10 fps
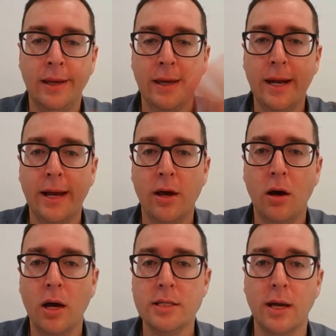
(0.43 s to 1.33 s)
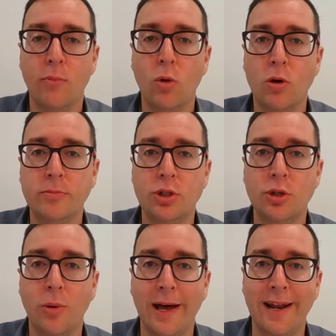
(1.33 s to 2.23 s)
G'day guys, and welcome
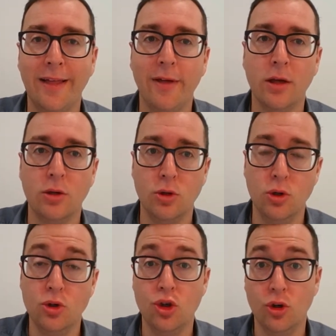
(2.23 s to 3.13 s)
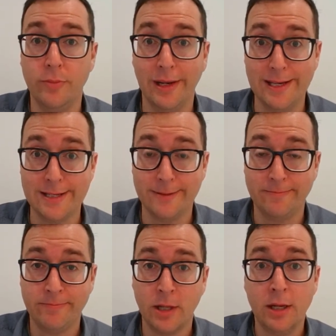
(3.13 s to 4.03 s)
to another YouTube lesson.
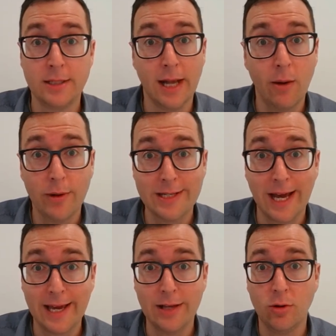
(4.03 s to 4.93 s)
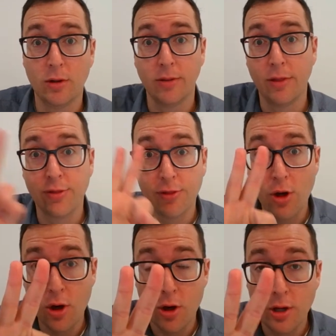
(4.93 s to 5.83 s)
Today we're taking a look at the
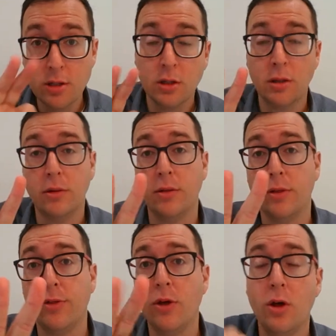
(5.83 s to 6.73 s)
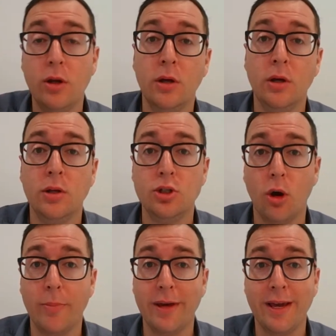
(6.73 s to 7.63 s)
third
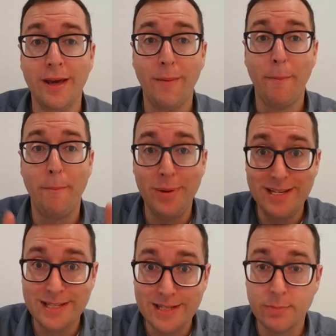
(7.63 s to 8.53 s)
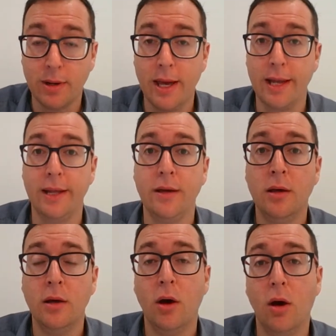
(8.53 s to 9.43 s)
topic, business planning
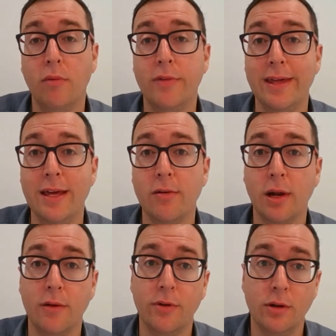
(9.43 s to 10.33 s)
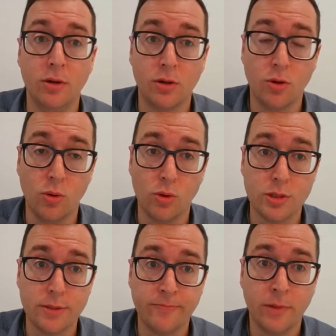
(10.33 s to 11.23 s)
of the Year 11 course.